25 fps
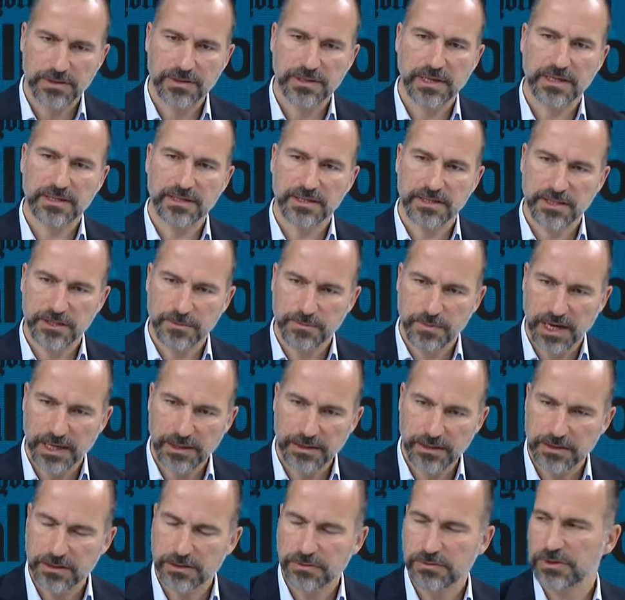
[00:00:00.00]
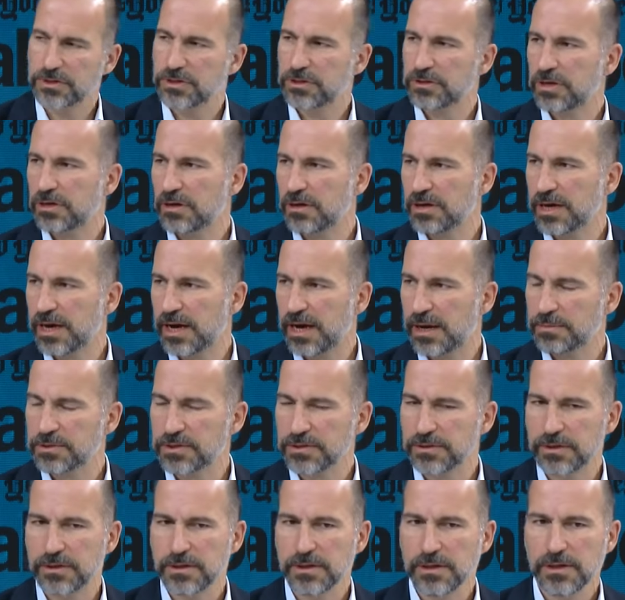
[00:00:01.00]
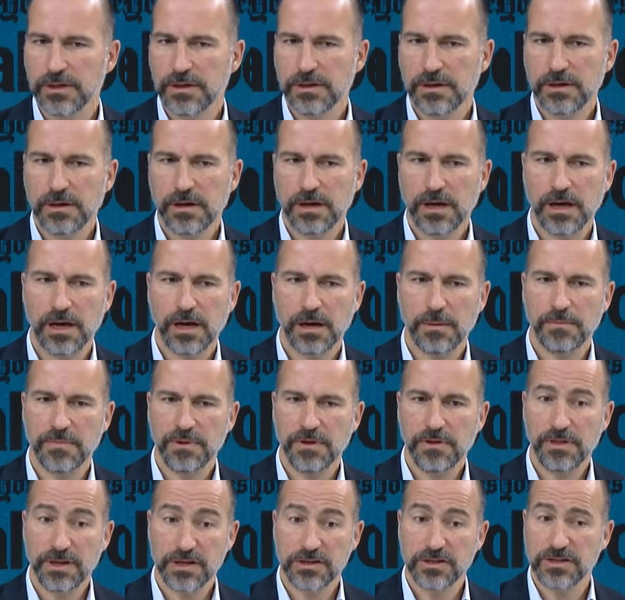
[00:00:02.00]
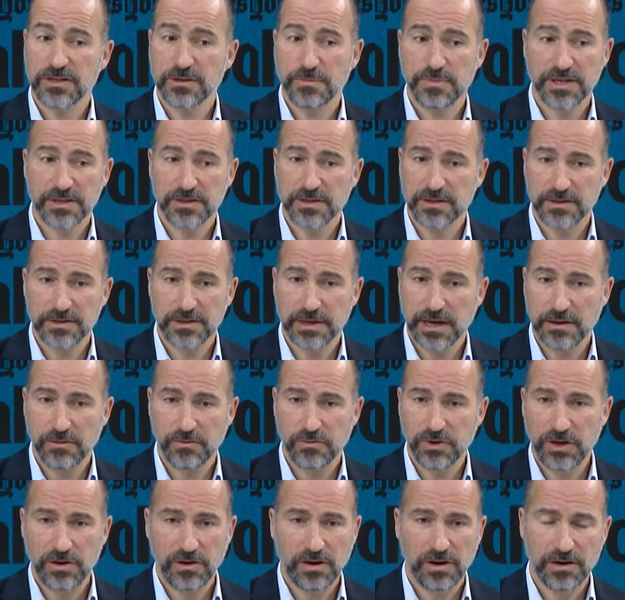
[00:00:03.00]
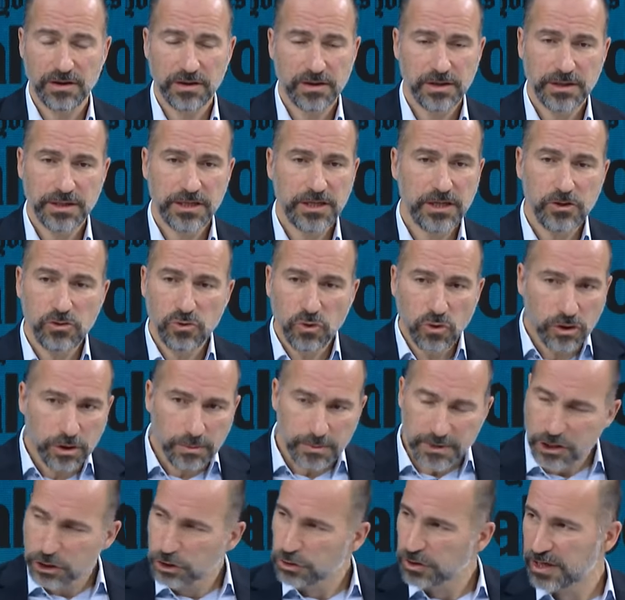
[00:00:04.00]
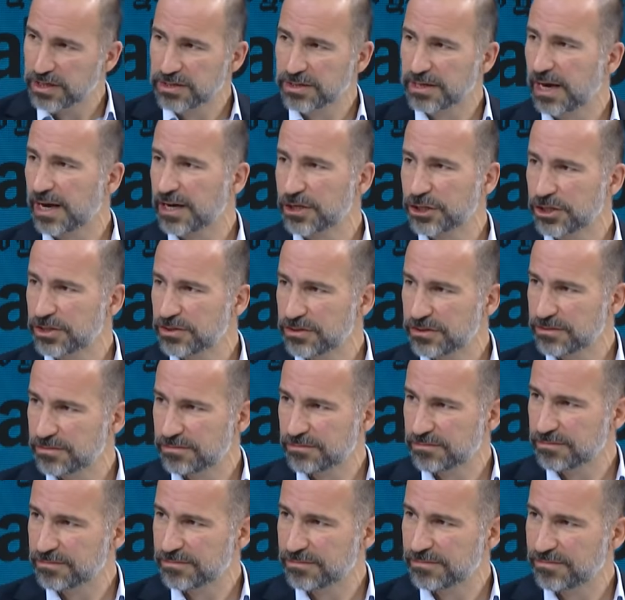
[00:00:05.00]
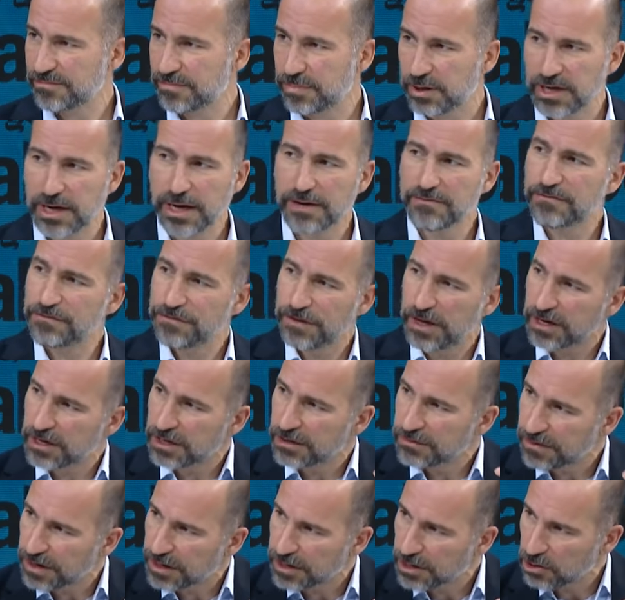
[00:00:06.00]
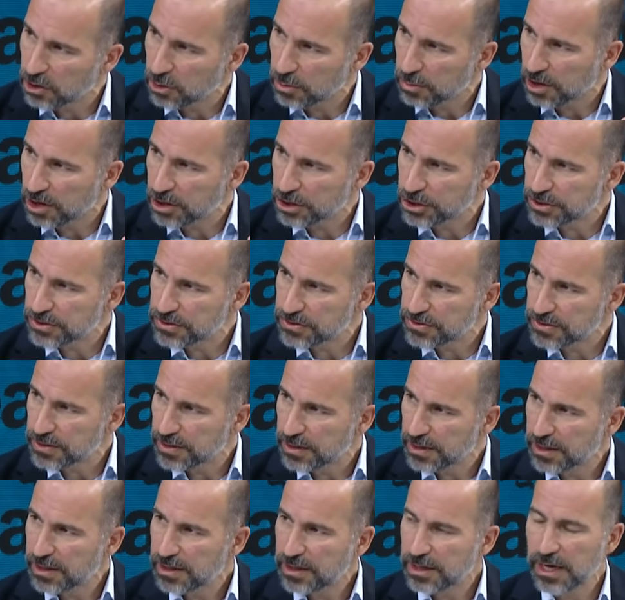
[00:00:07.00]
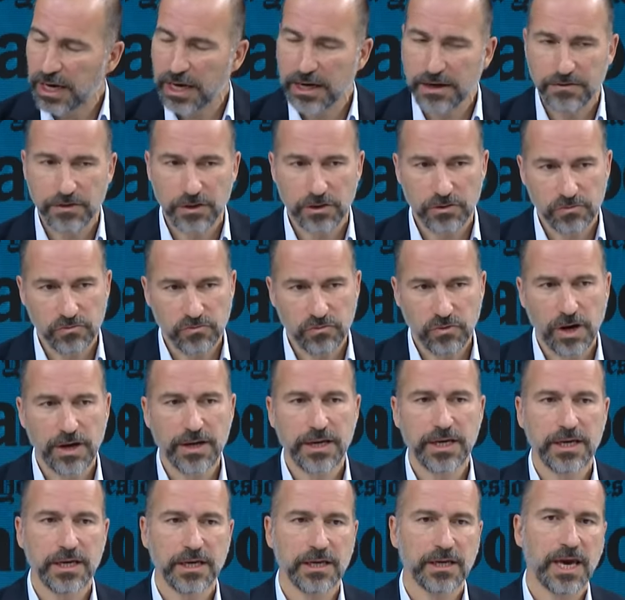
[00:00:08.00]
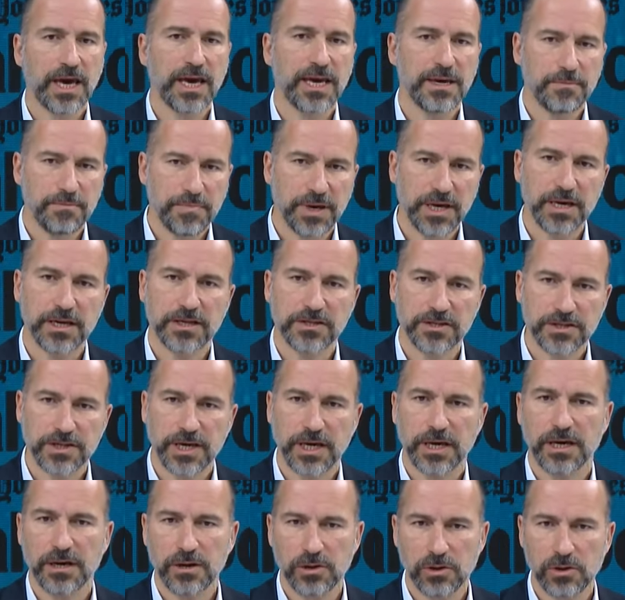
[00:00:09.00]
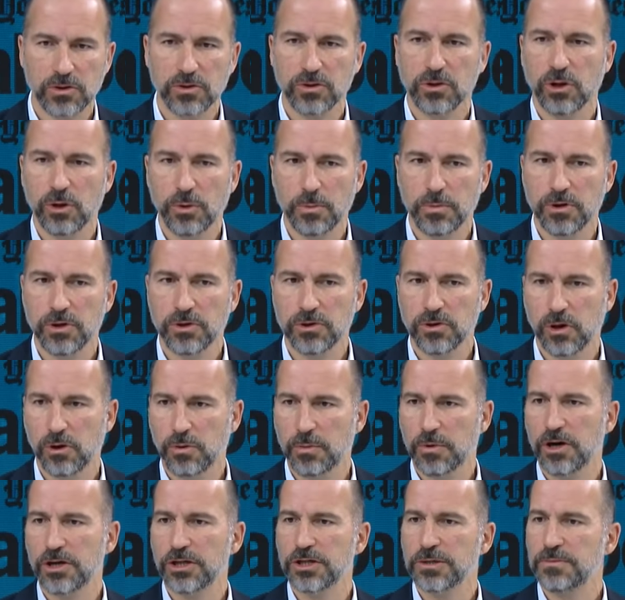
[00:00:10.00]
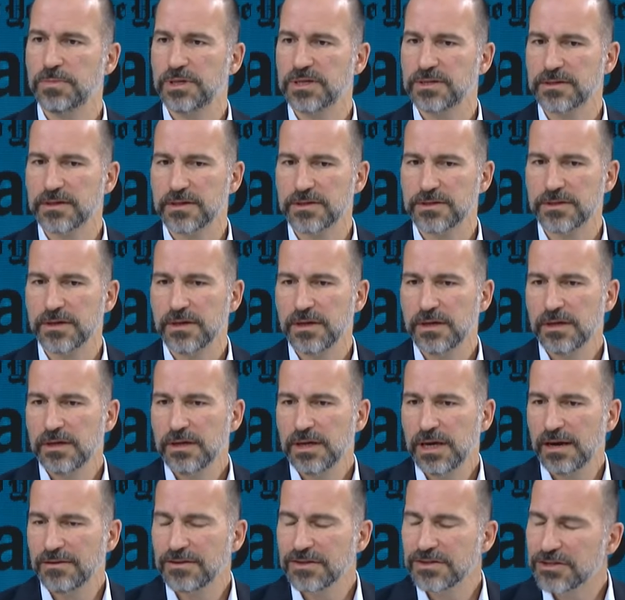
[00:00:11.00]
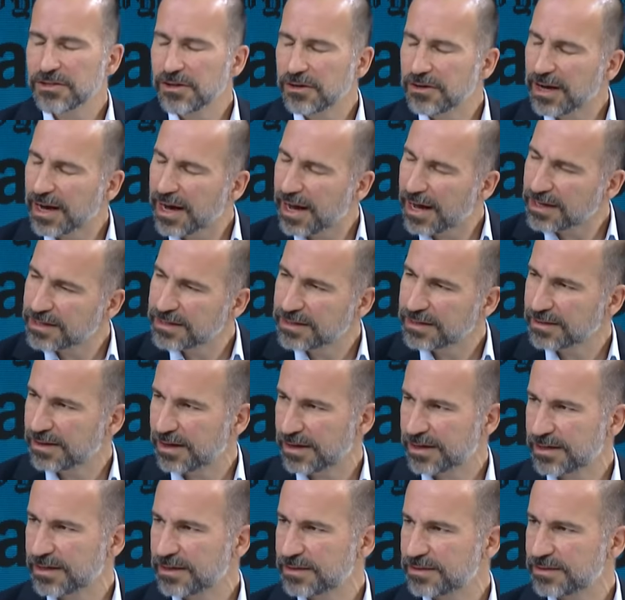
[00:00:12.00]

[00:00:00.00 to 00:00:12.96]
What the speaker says: that's expected to return on capital. This is a business that we are enormous transactions, but at very, very low margins. And if you're running a big scale, global, low margin business, you have to start acting like it.